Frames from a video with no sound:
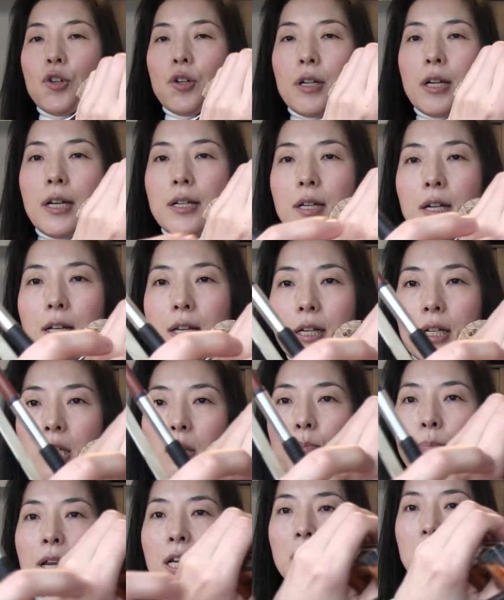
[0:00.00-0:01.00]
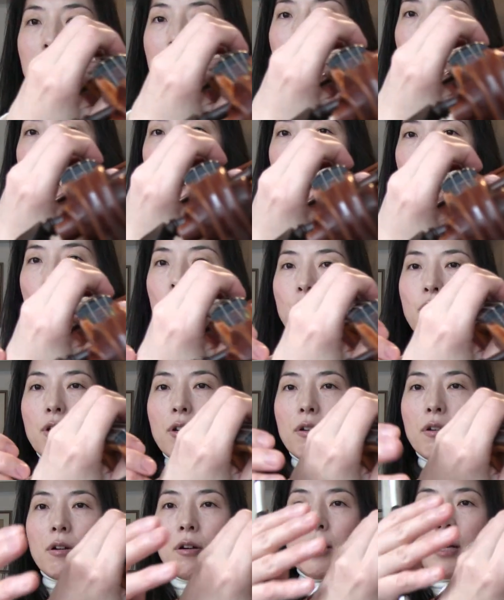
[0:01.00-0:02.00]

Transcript: sure there's a little space between your